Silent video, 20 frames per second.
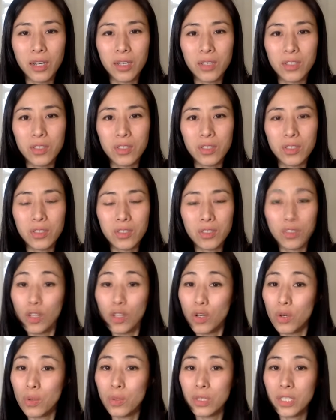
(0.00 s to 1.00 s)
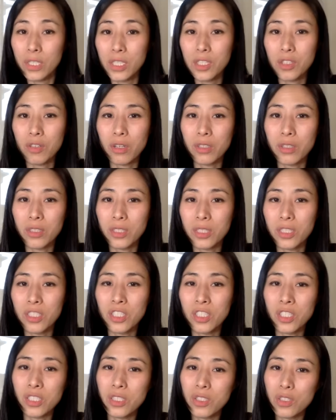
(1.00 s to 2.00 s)
slowly
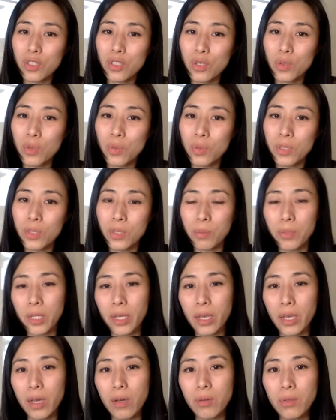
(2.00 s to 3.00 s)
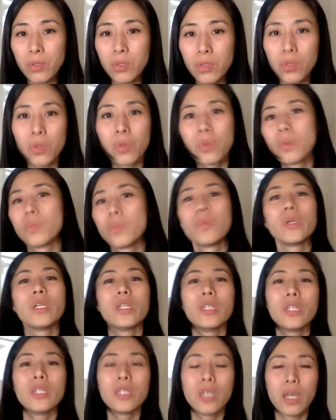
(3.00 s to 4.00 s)
transition to something else. So
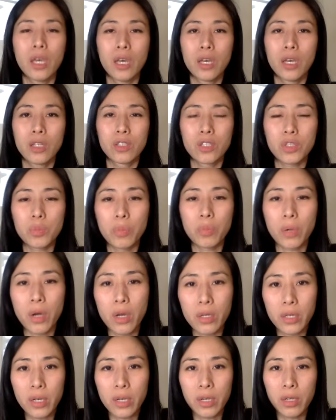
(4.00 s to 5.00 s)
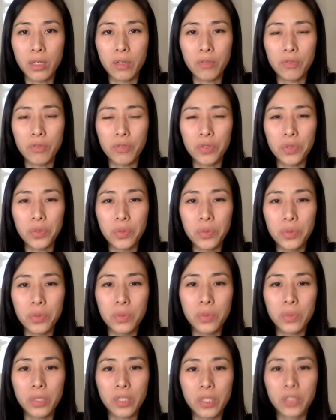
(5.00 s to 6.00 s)
we just bought a
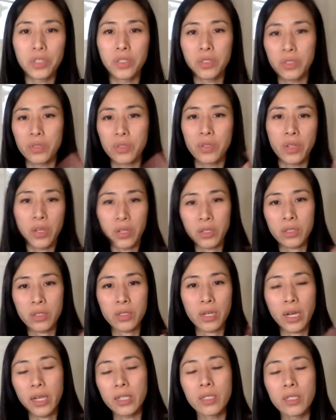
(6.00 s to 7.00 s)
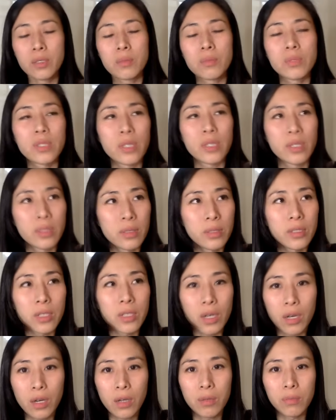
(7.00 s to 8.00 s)
few here and there items, and
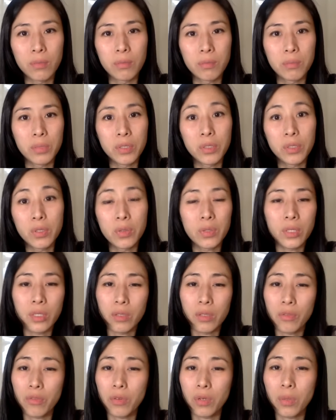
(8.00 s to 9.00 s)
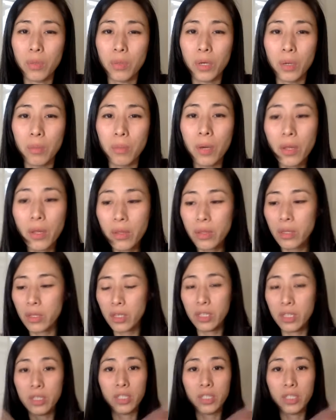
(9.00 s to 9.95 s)
been using it for about a month in